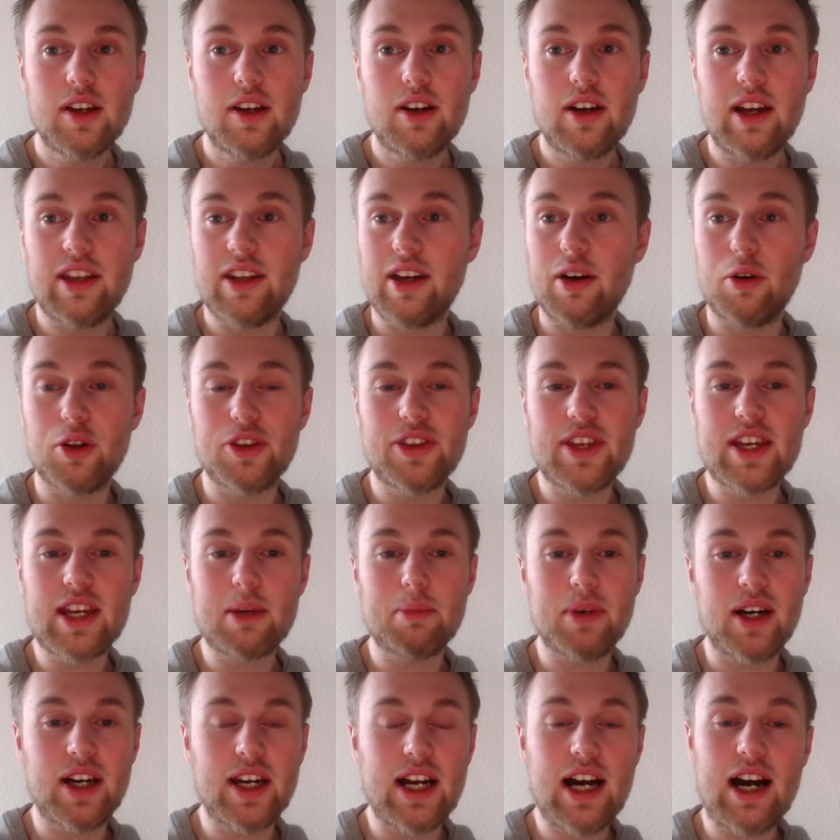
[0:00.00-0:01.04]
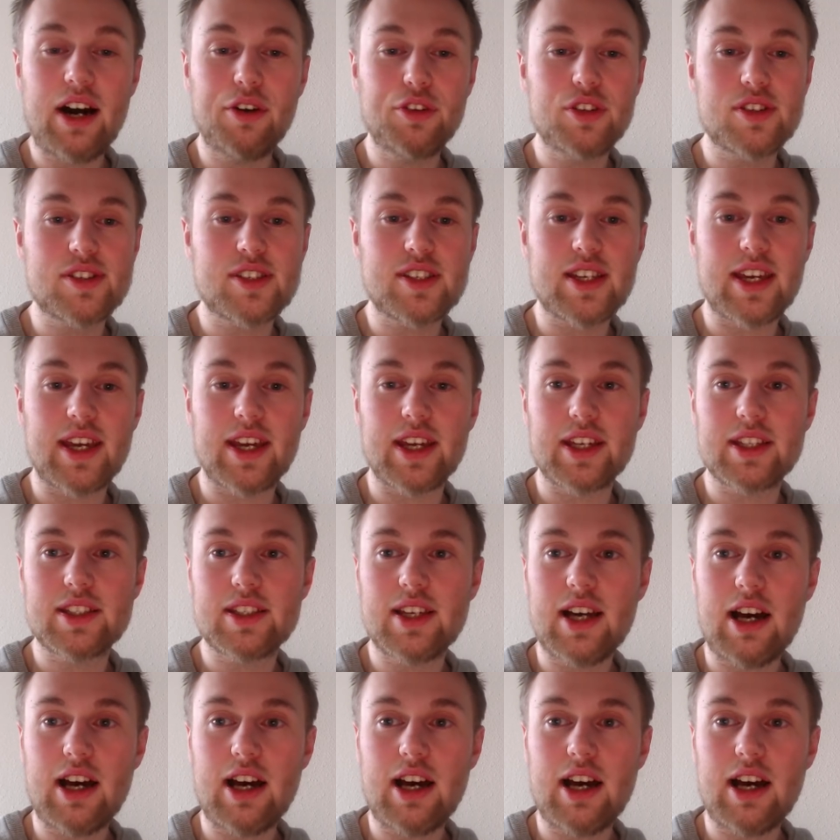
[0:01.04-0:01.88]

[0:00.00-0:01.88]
And I will think about how to say it.